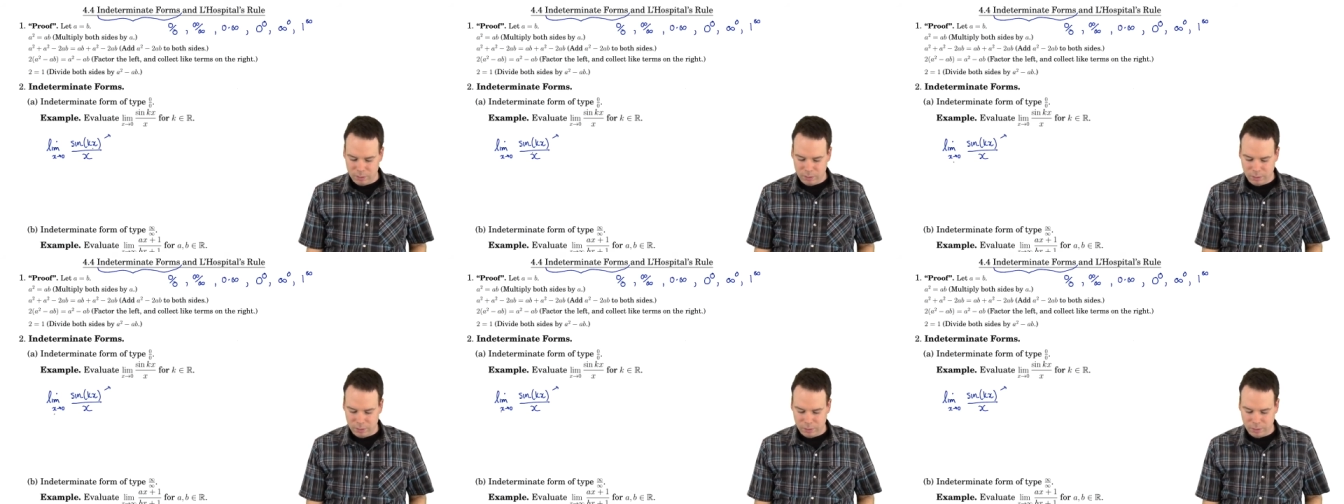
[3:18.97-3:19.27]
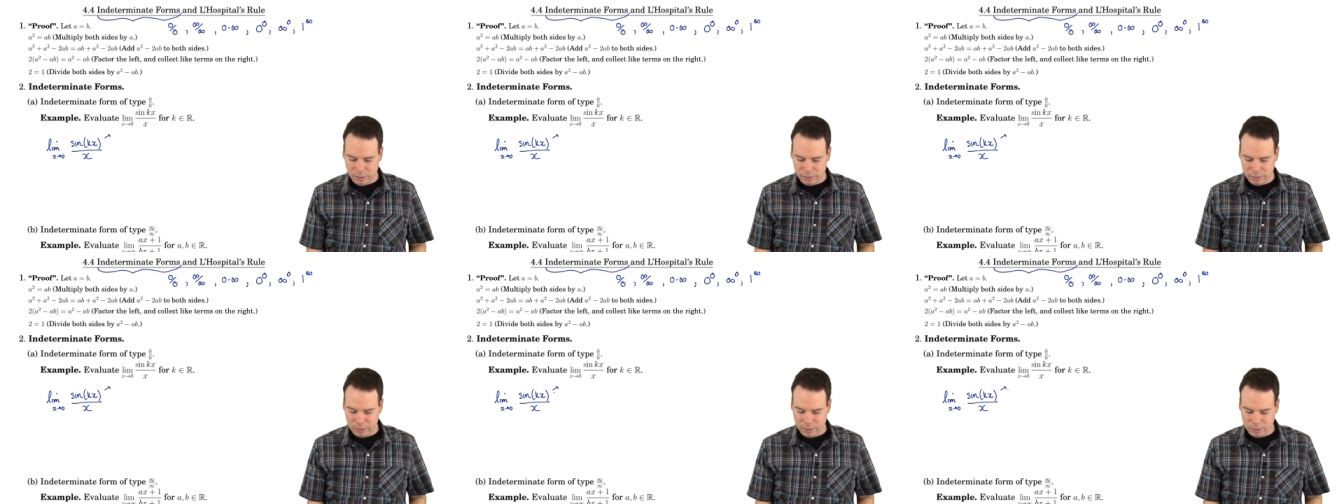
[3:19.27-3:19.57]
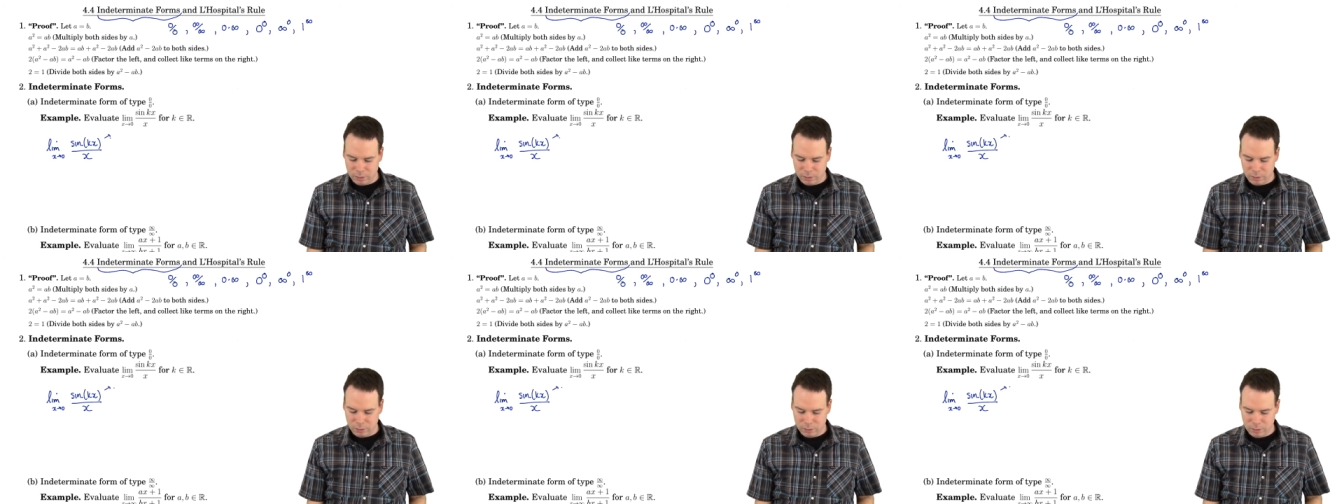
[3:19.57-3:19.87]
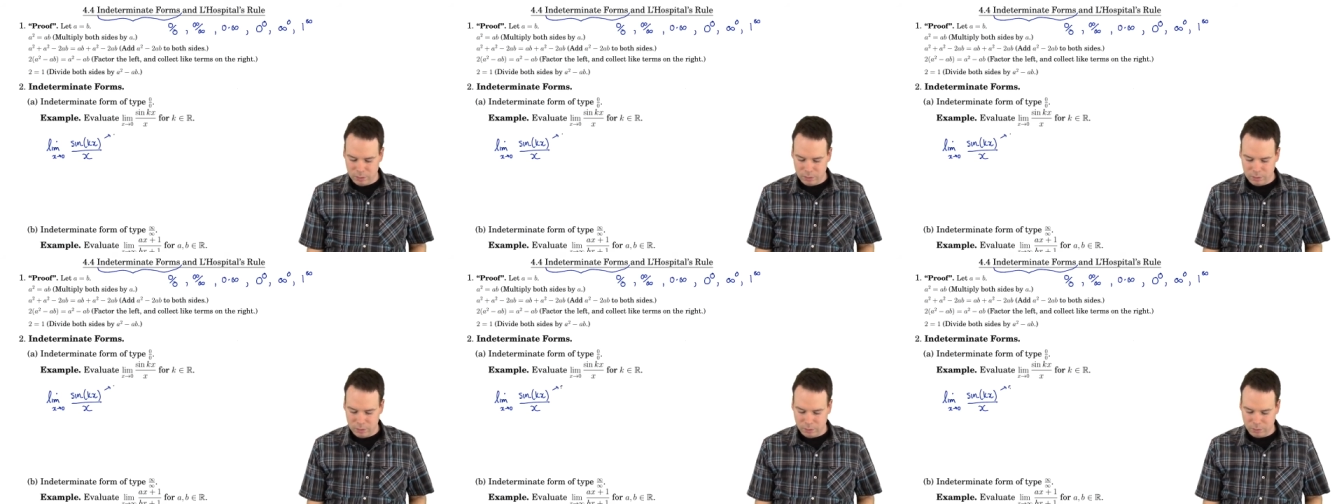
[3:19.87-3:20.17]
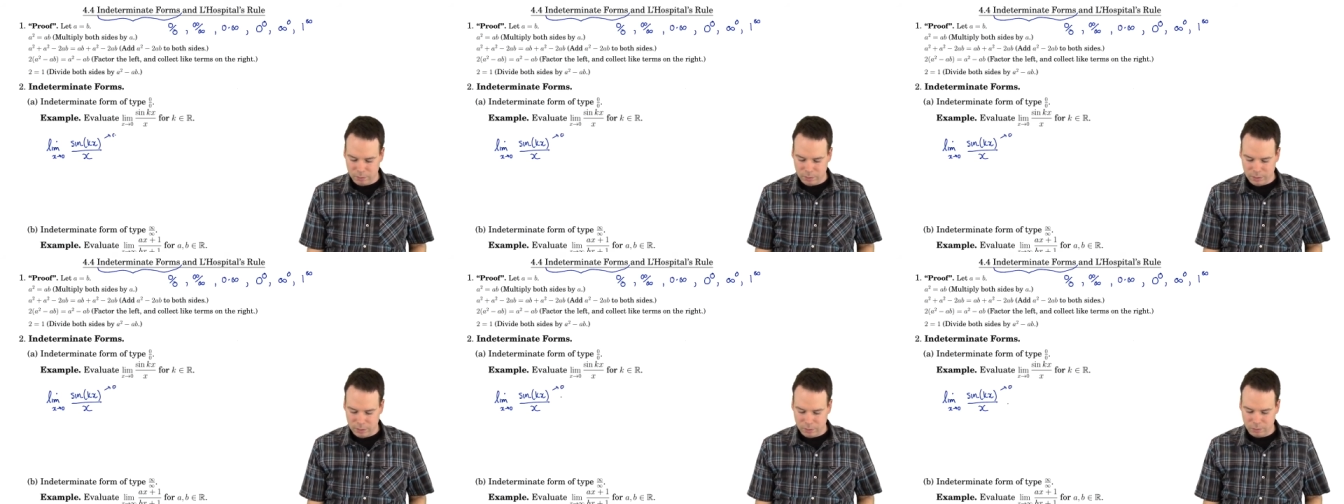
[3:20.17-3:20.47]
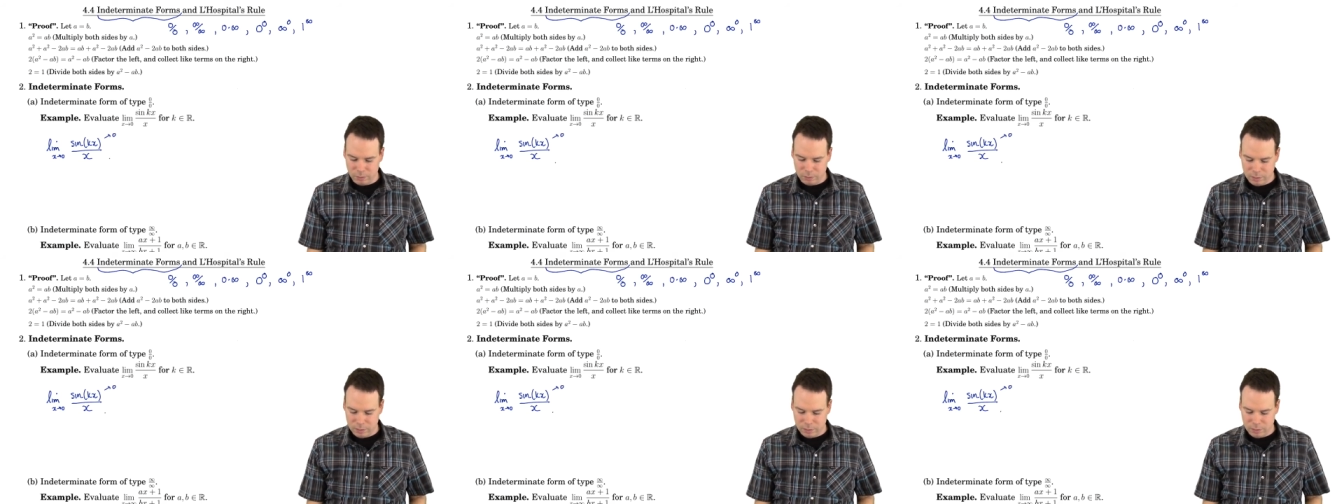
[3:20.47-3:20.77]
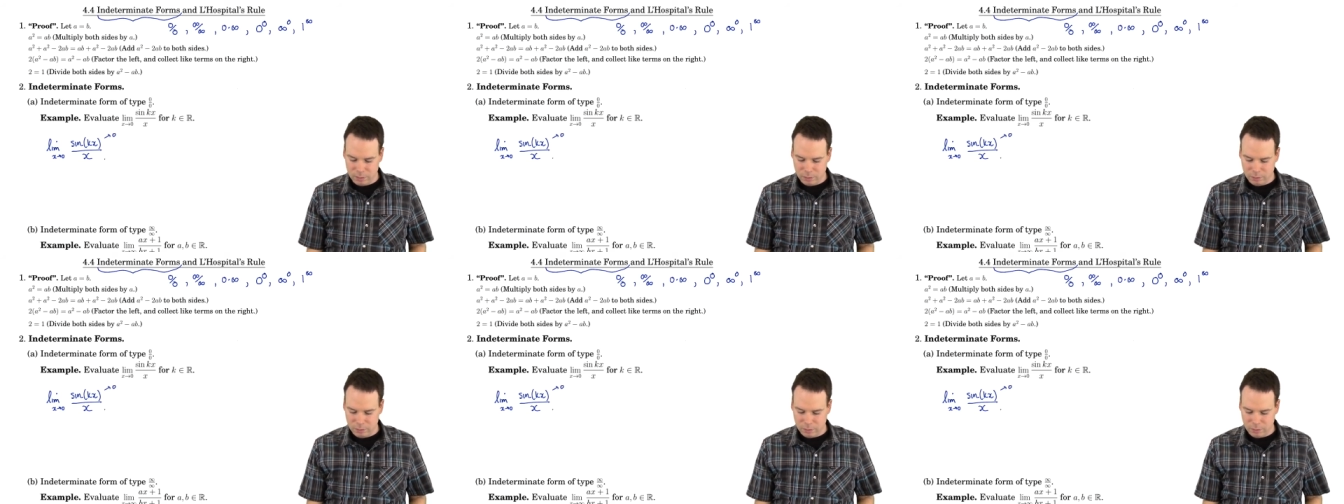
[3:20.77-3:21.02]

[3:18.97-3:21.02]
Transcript: as x goes to 0, that goes to 0.